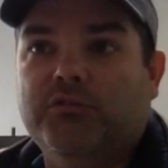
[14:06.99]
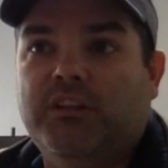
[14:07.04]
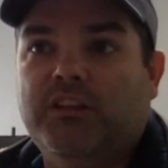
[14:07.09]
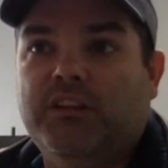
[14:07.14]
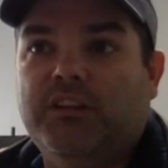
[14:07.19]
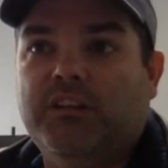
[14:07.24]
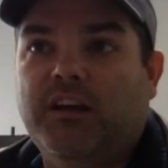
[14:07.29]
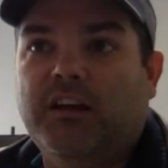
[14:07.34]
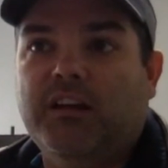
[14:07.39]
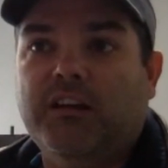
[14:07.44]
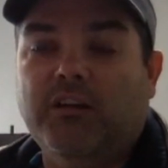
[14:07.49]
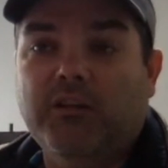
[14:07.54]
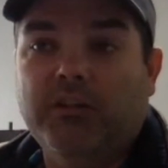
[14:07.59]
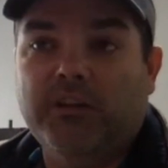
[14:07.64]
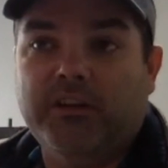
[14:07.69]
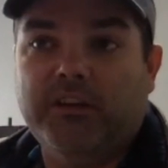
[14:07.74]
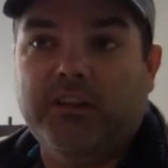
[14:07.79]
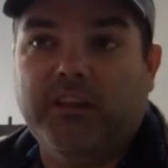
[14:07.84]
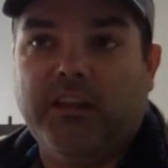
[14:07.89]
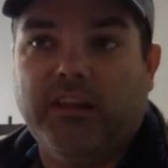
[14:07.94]
that not only
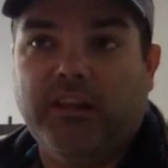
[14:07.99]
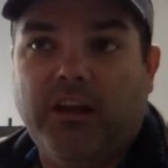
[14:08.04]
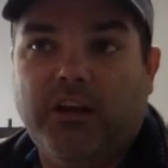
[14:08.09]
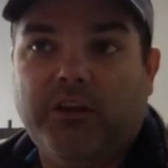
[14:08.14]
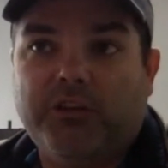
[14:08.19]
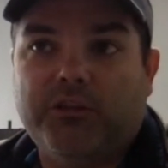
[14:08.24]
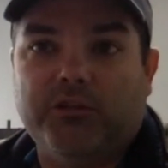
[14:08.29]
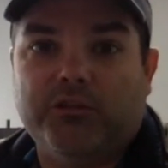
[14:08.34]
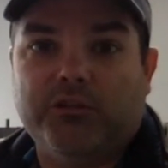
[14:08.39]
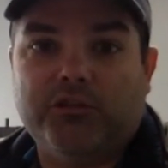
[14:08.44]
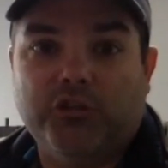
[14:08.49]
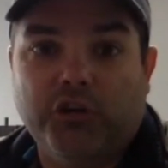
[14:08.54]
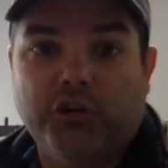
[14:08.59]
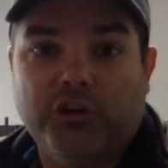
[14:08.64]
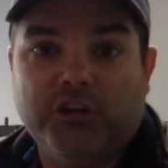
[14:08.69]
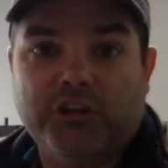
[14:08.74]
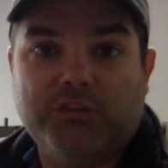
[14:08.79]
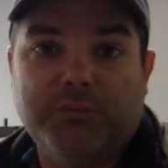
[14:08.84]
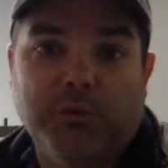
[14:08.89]
do they lock their trucks,